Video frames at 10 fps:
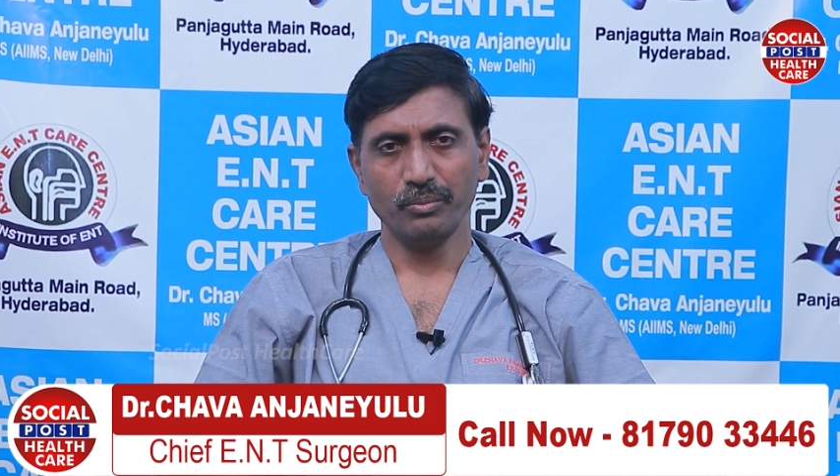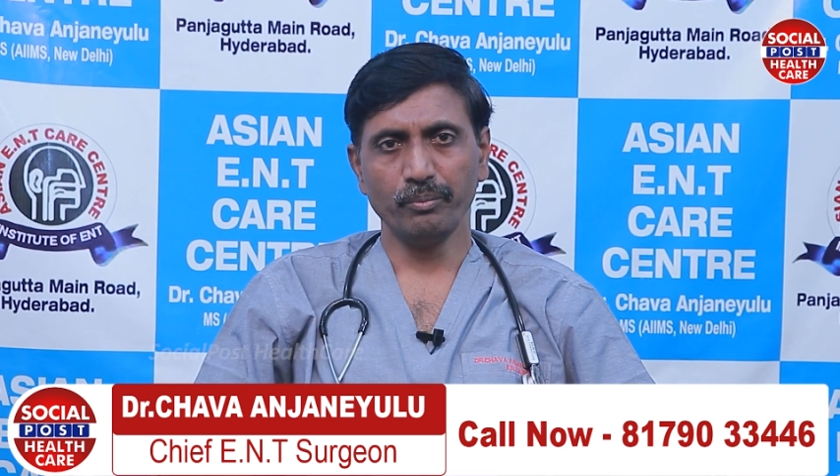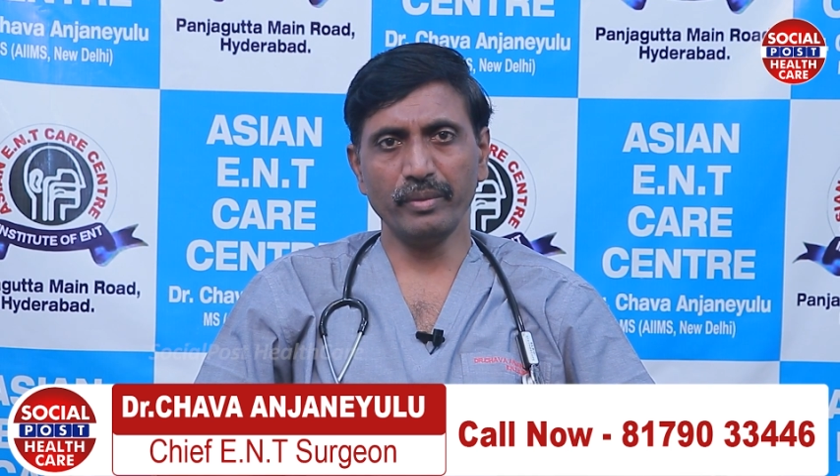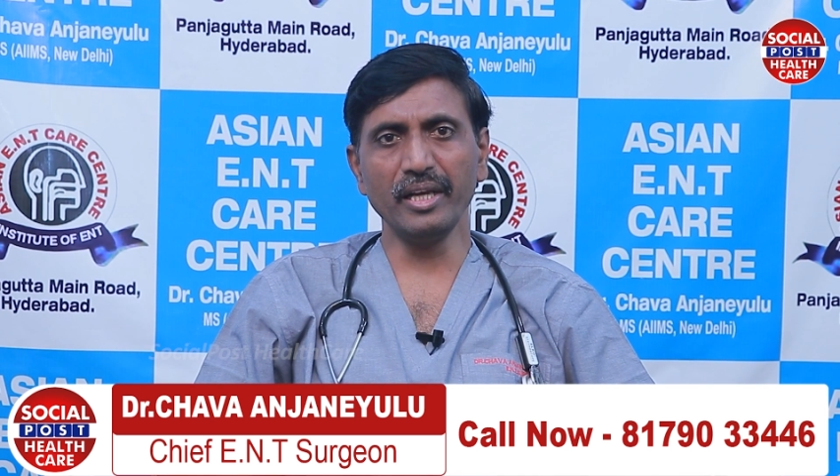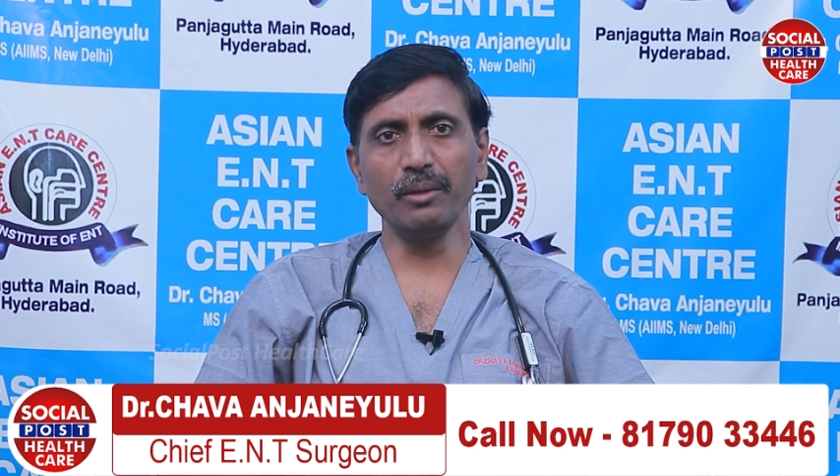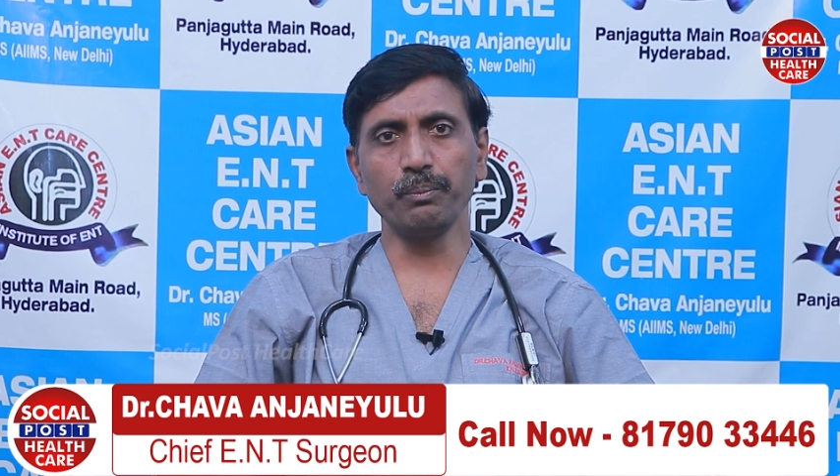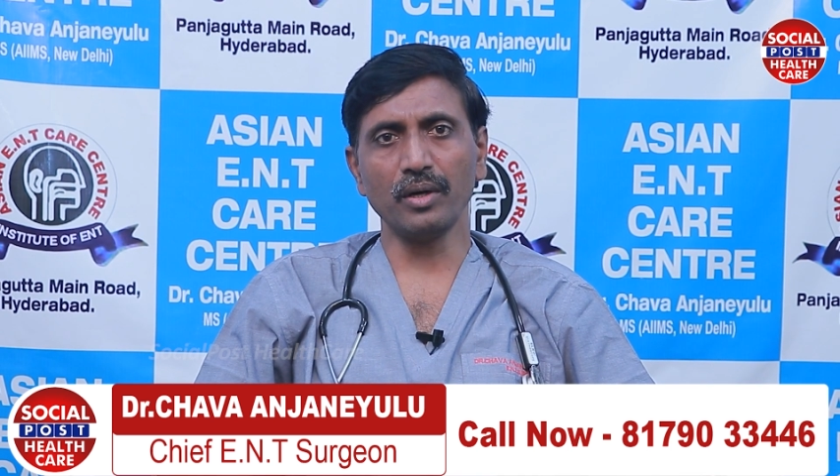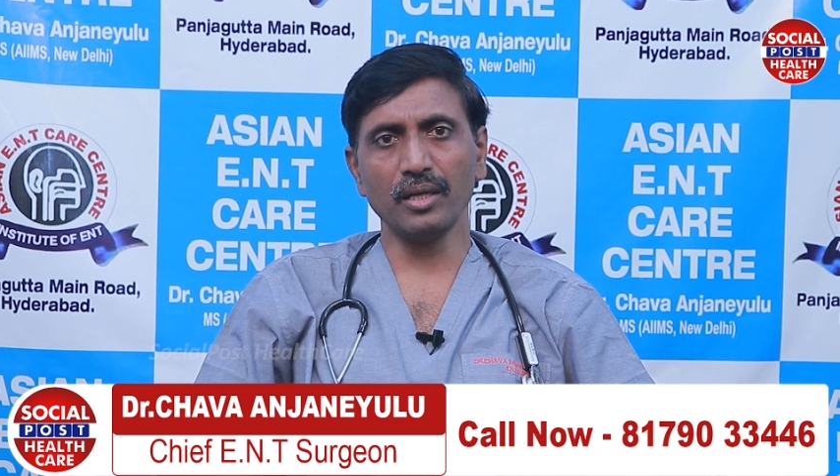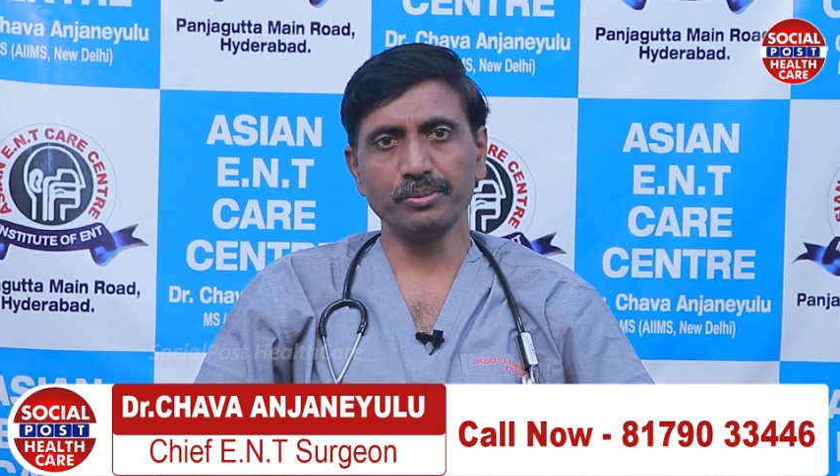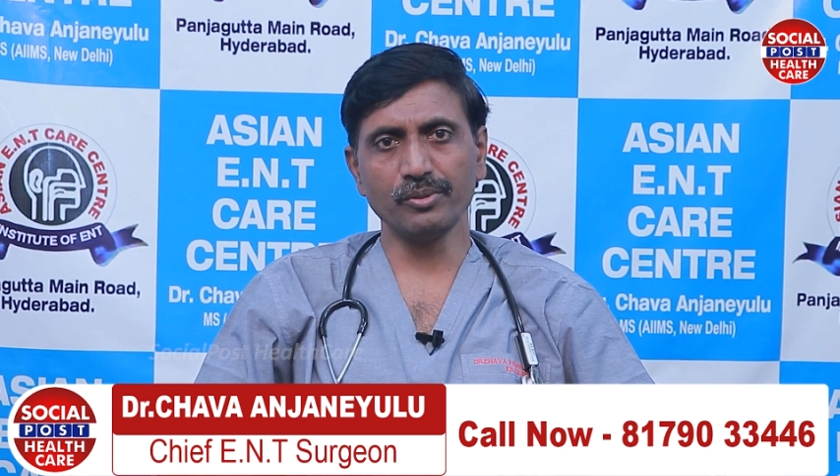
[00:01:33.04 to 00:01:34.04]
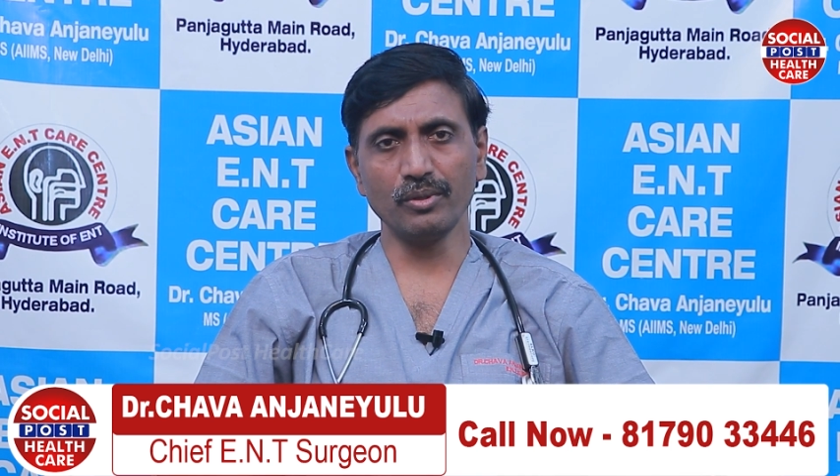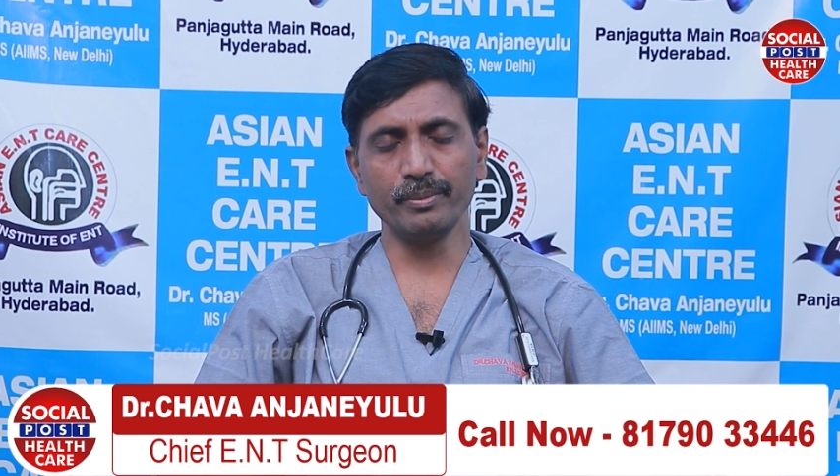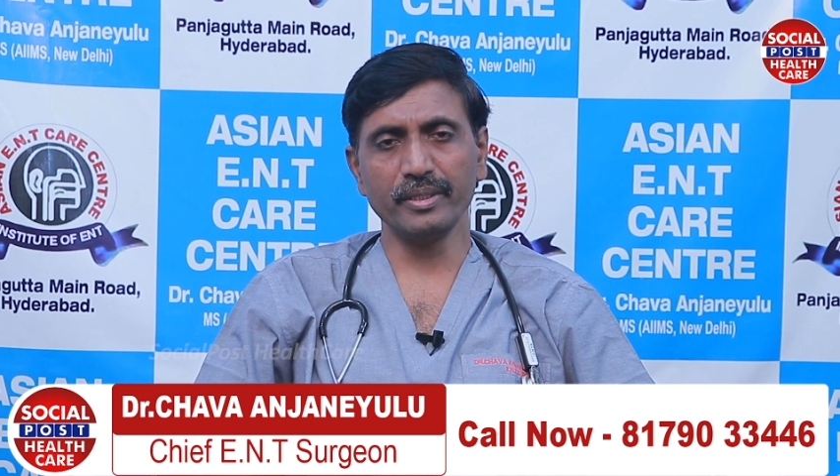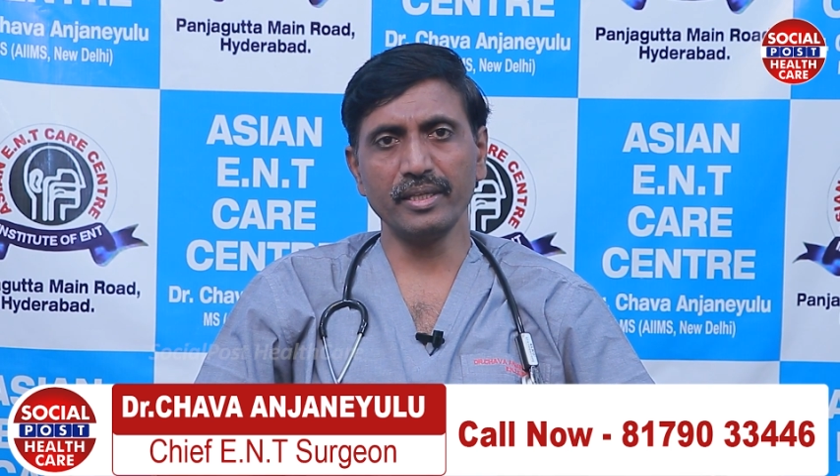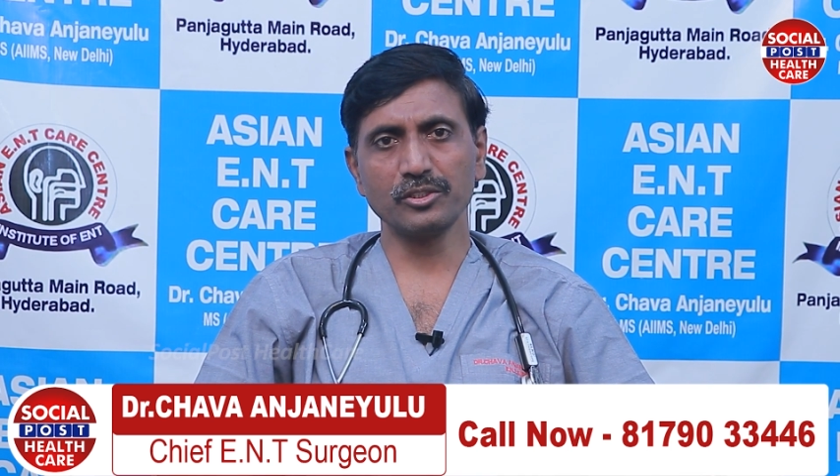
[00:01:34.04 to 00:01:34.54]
Many polyps will be there,